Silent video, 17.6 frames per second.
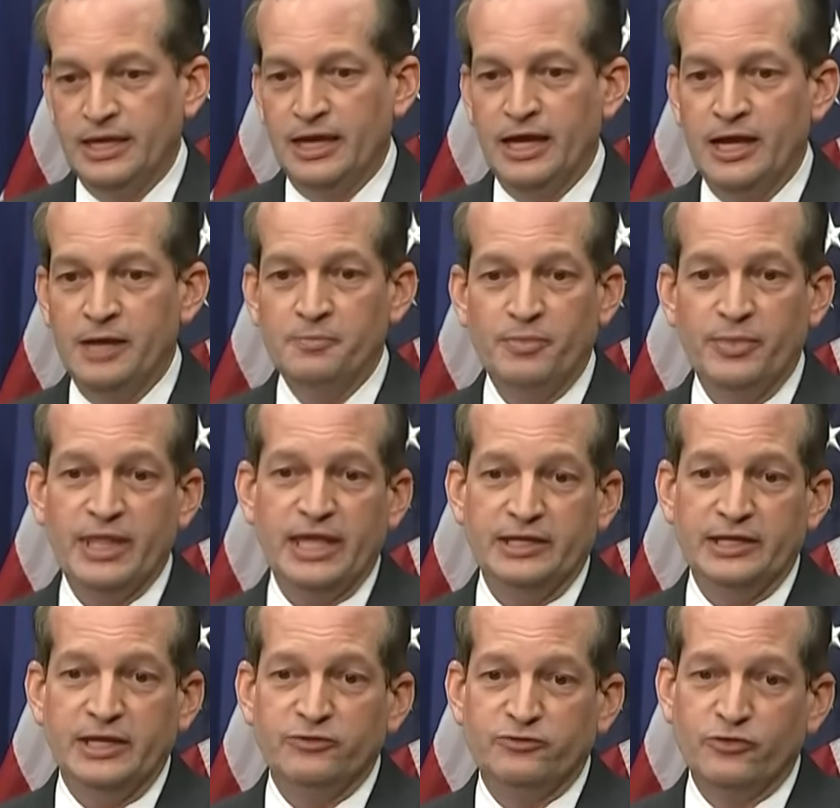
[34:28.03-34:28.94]

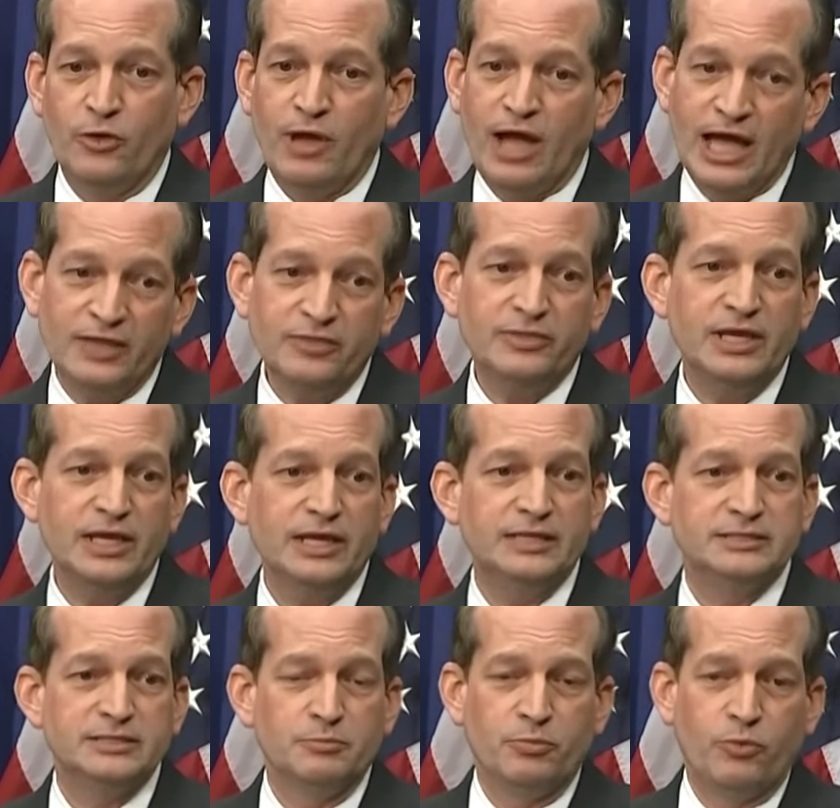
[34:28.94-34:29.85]
And so I think
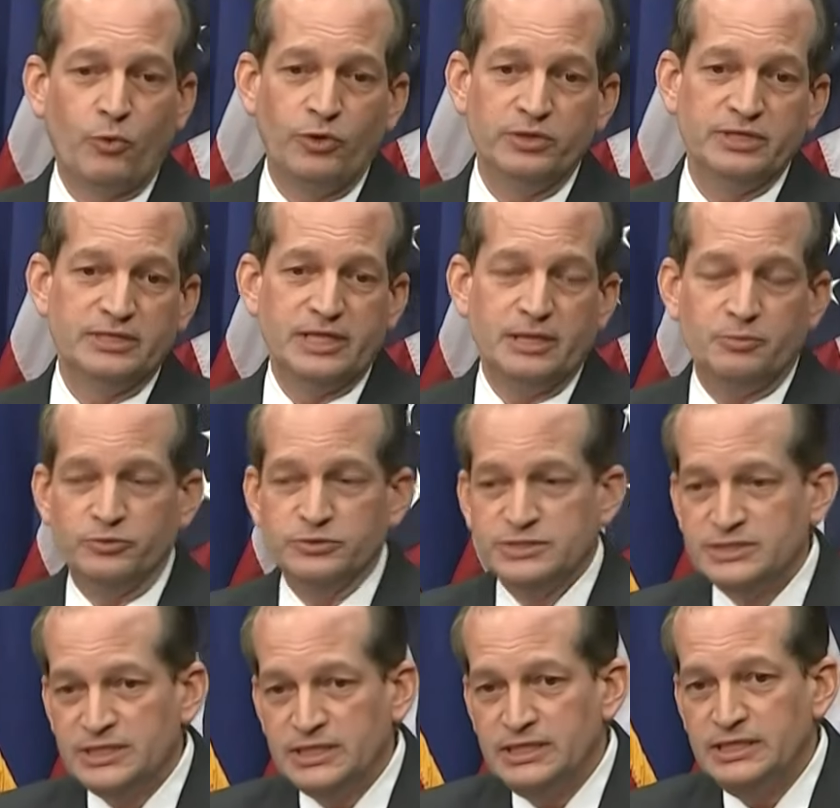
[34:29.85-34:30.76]
it is important that they
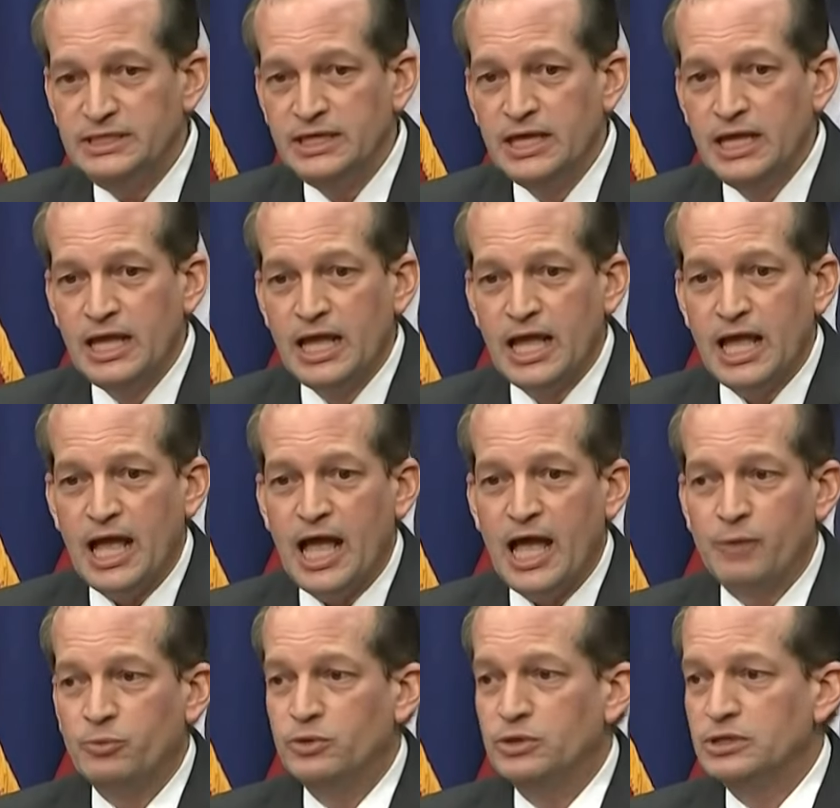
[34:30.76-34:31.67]
proceed.
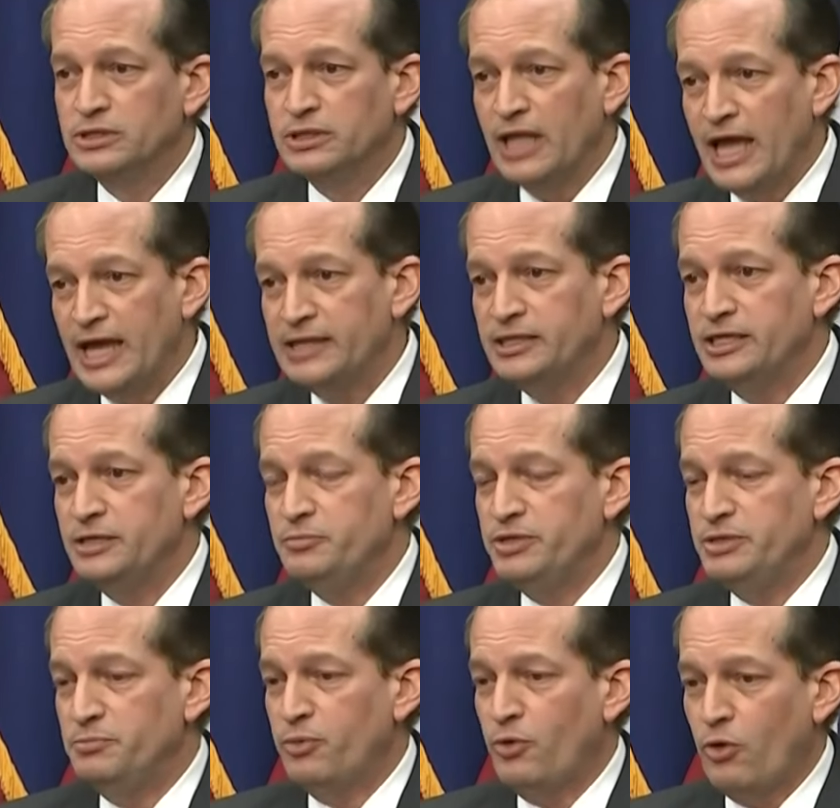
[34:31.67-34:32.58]
I will gladly
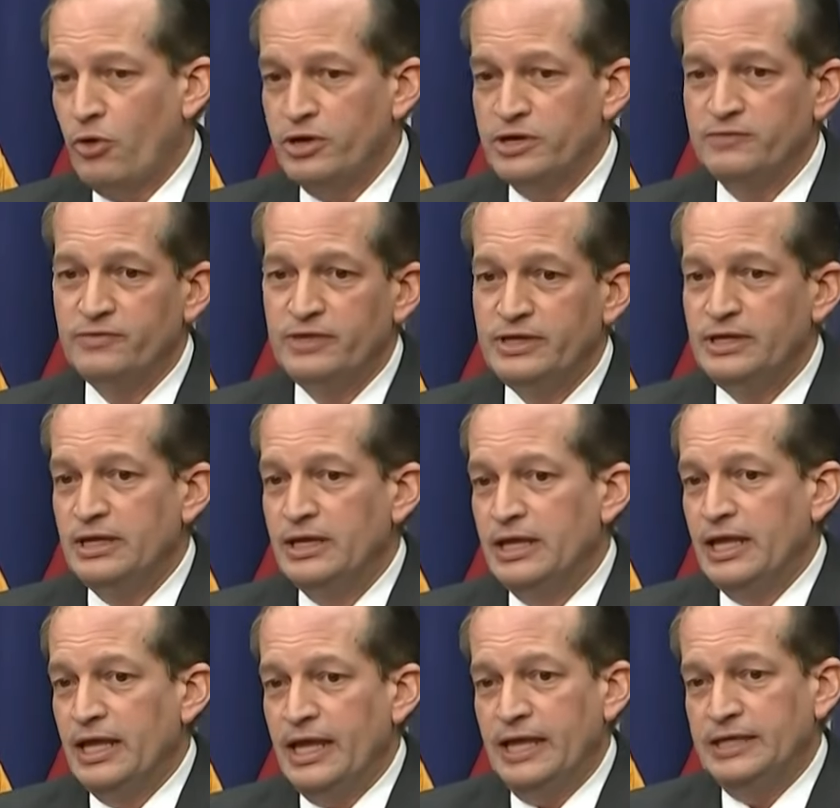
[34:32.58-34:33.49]
be part of it.
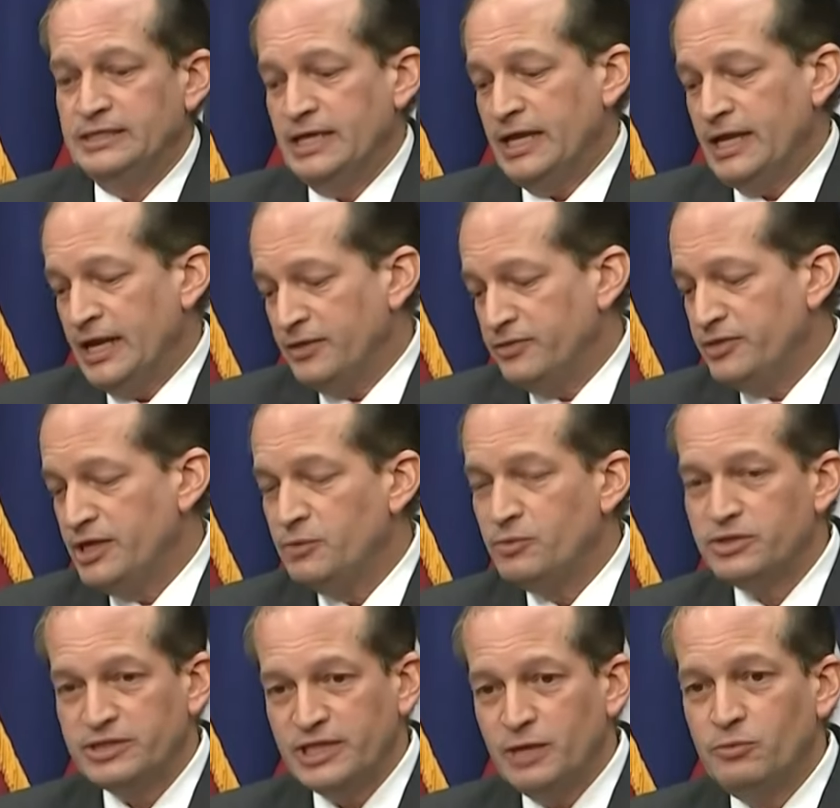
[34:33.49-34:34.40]
And I think
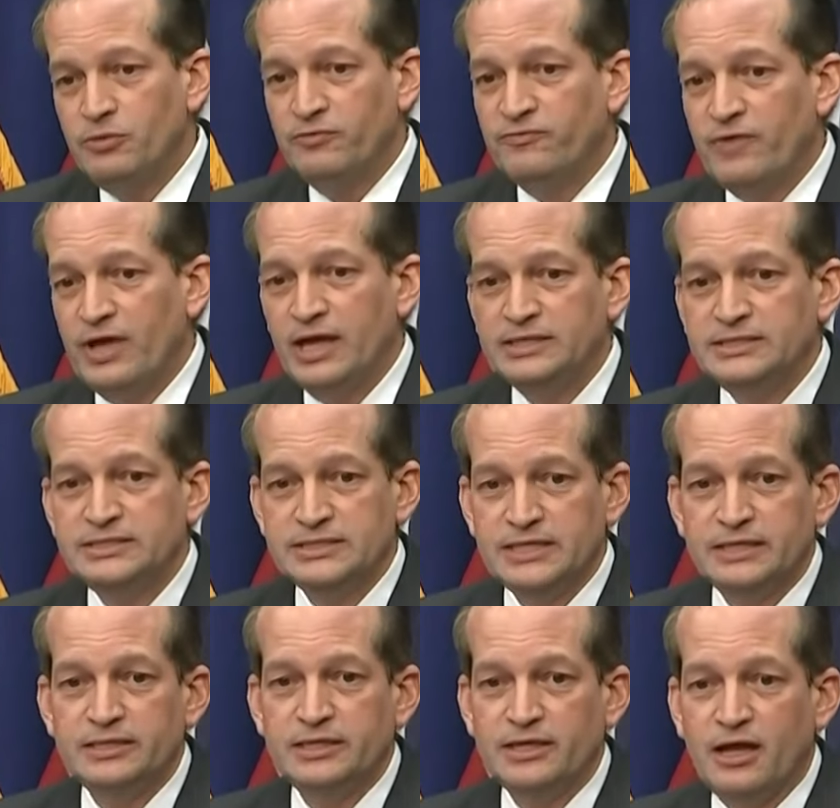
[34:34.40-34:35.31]
what they will find is
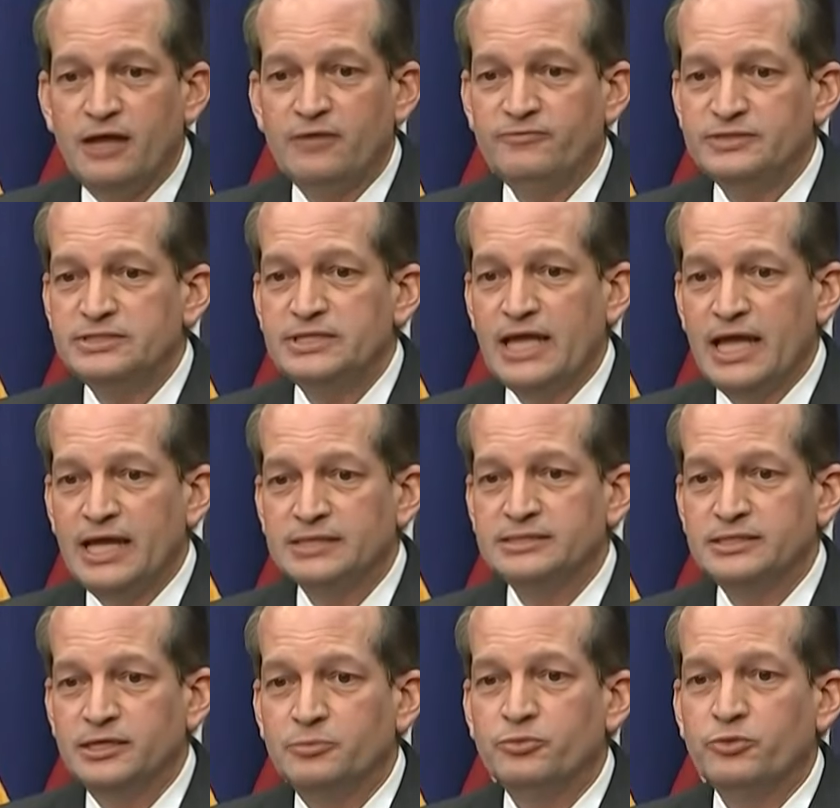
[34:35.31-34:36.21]
that the office
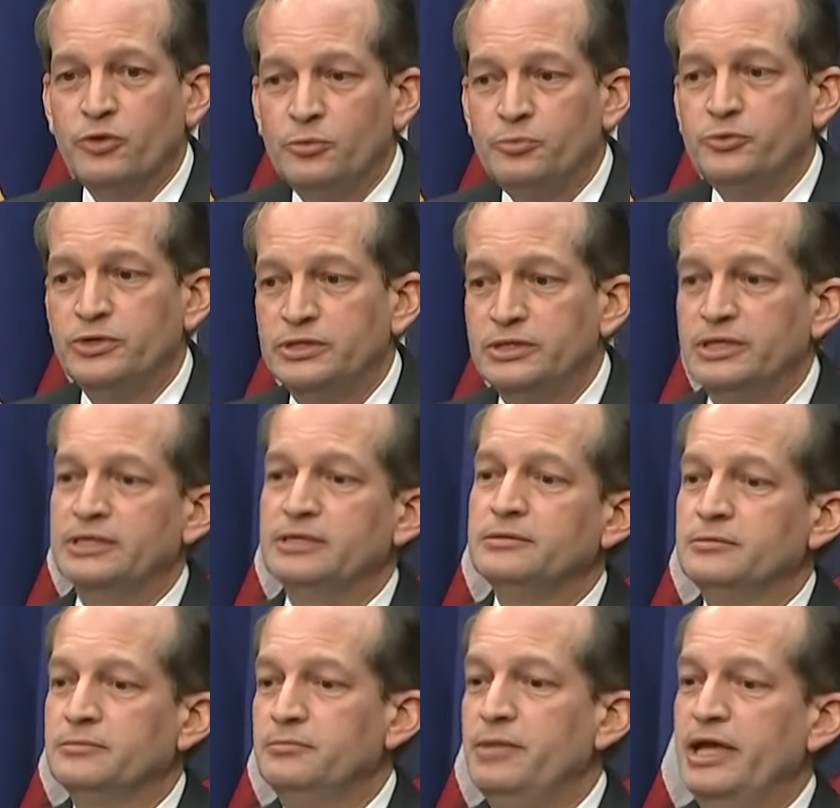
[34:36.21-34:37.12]
acted appropriately.
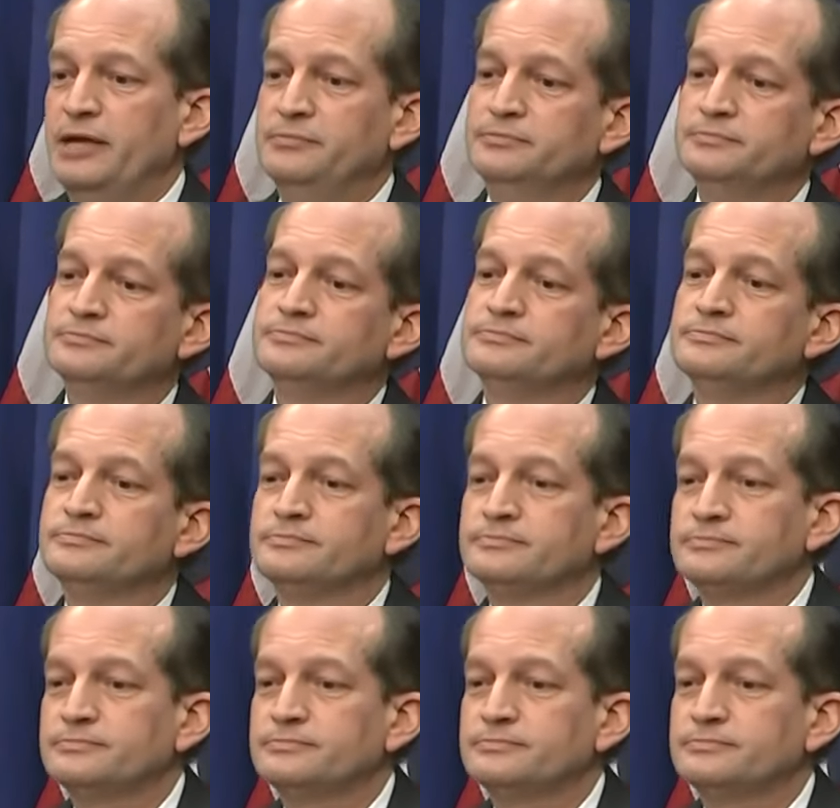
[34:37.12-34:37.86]
Ma'am. Sorry.